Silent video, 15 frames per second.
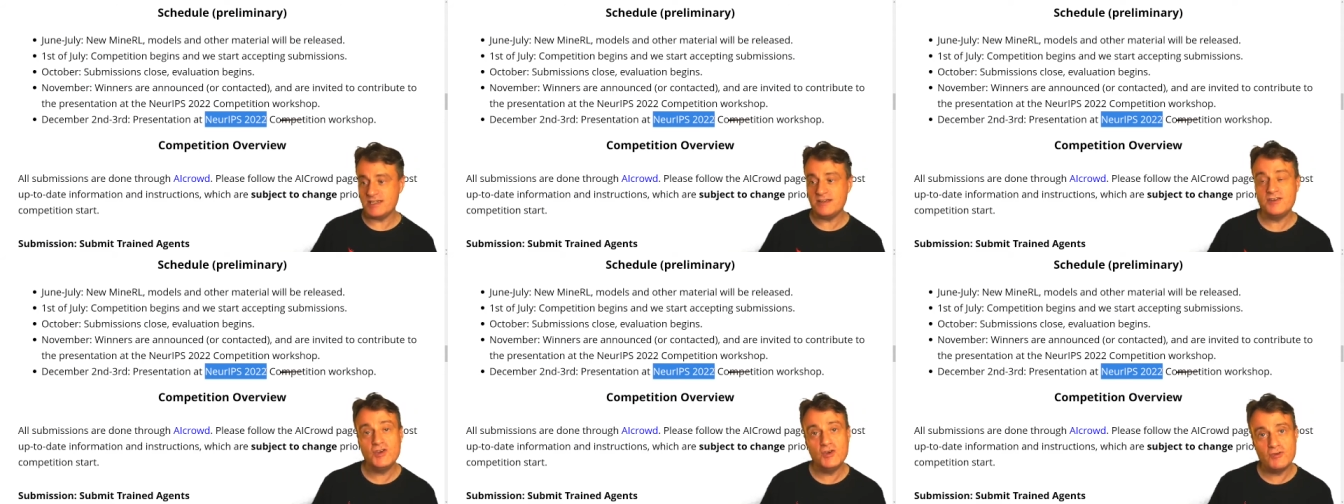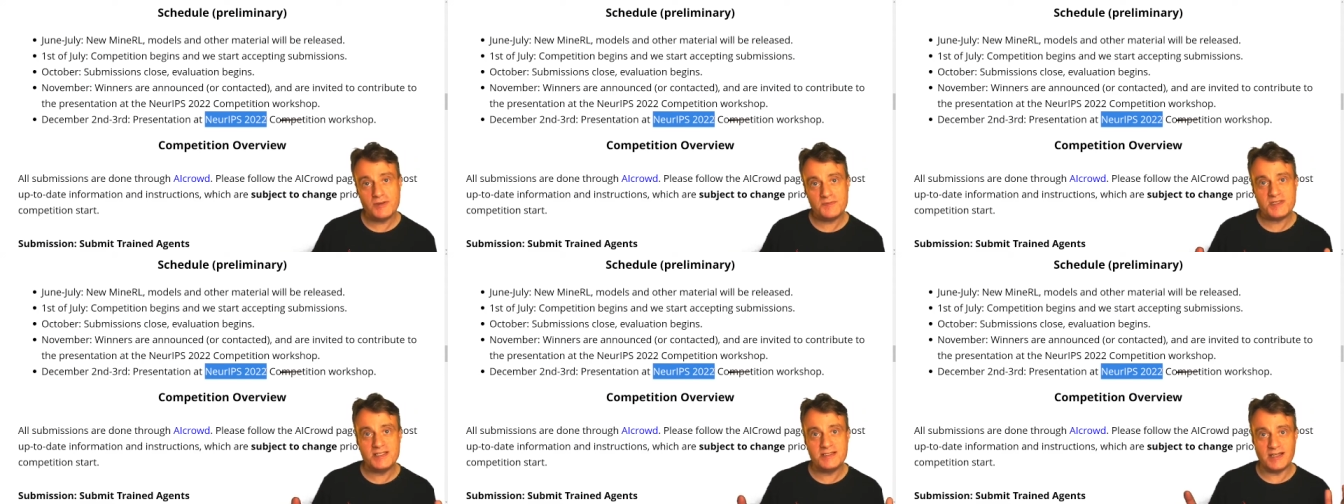
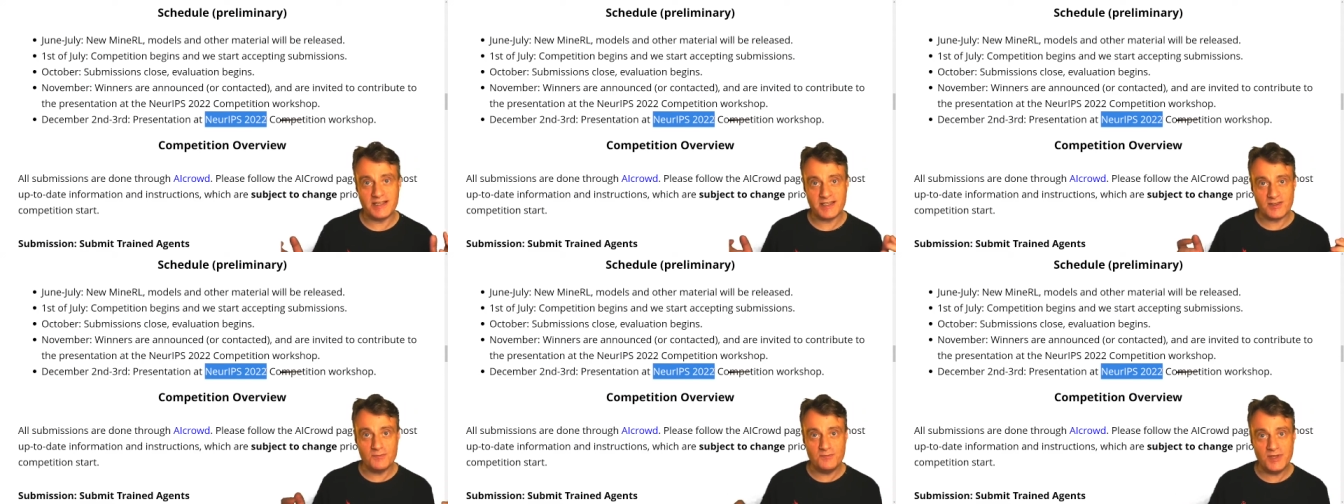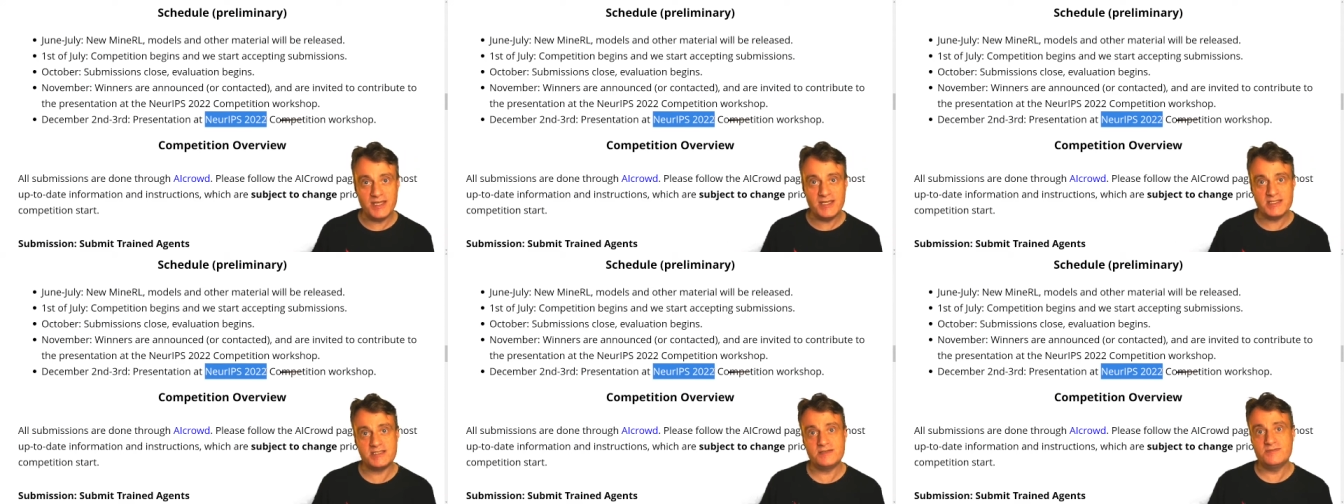NeurIPS is like the
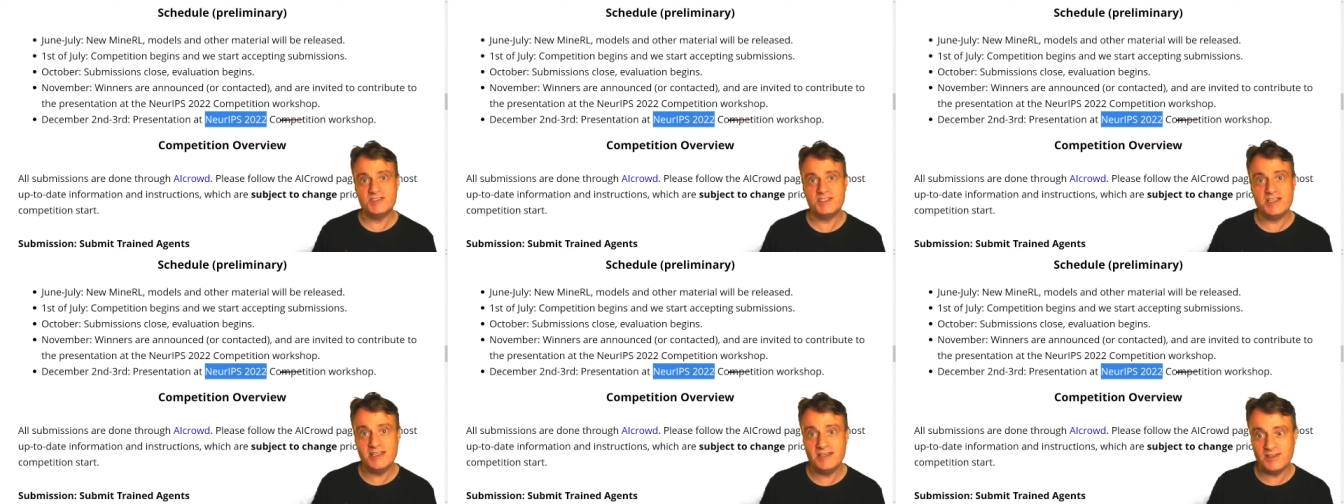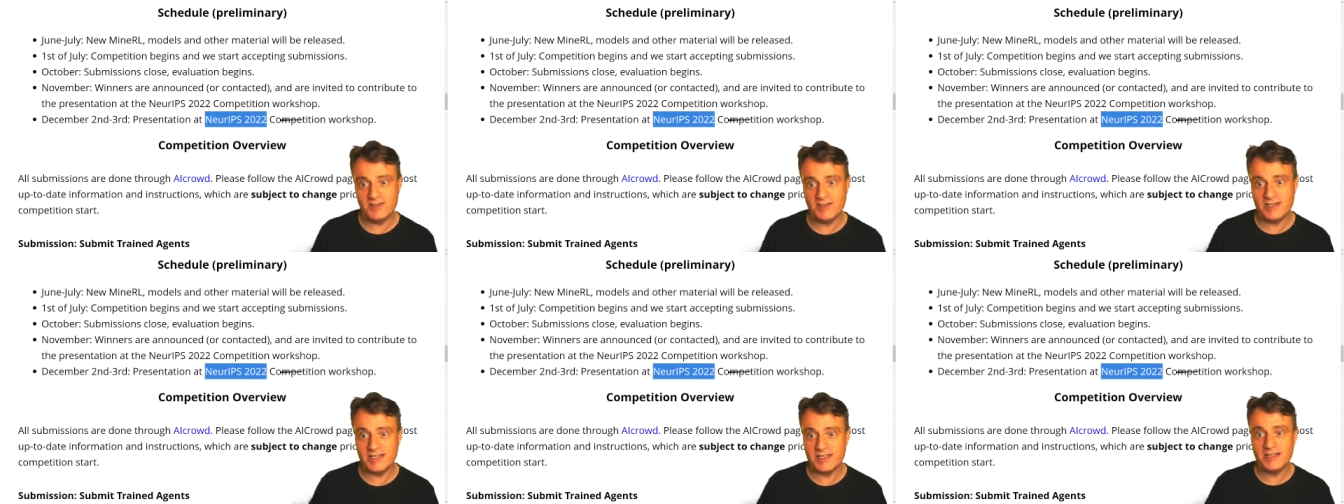biggest machine
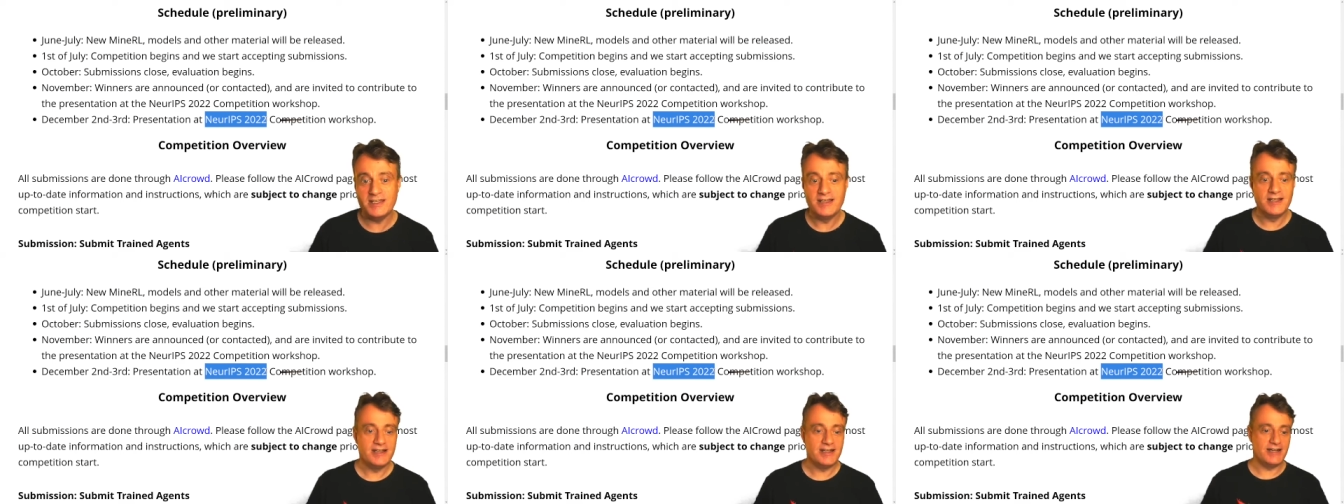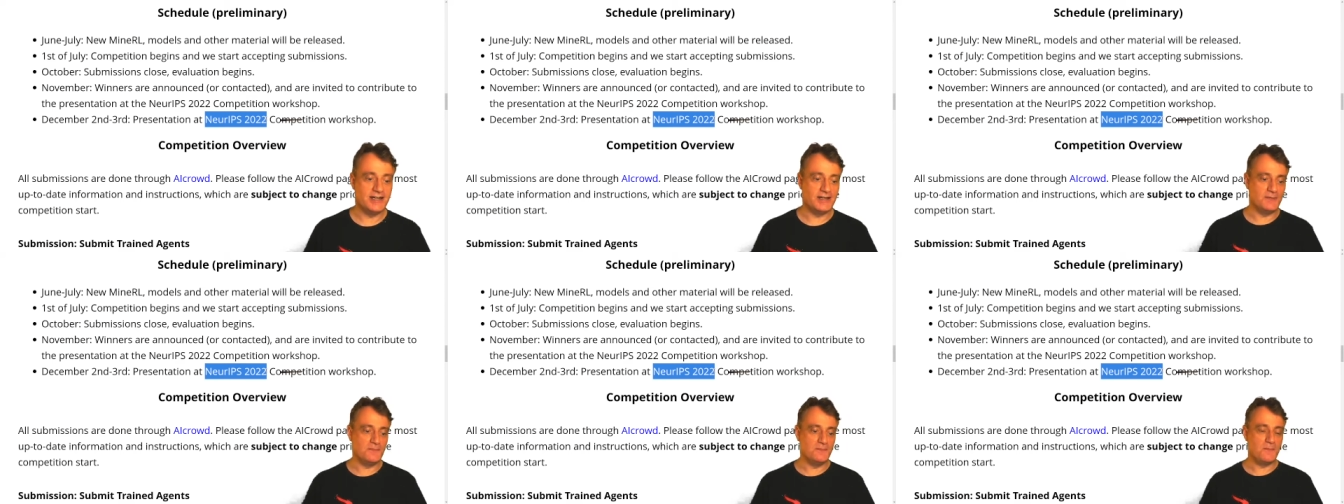learning
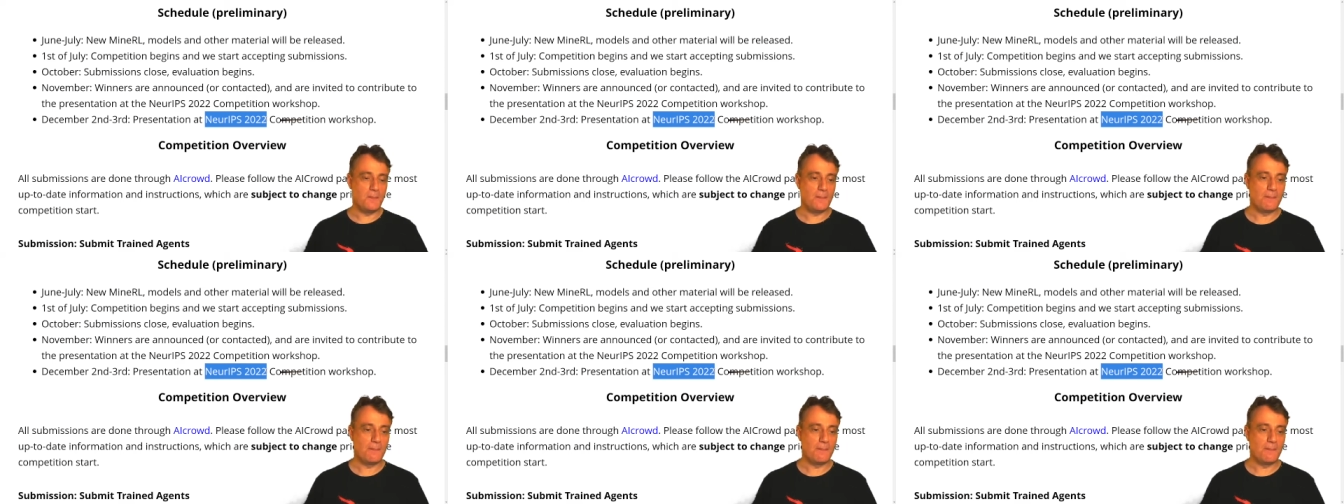um,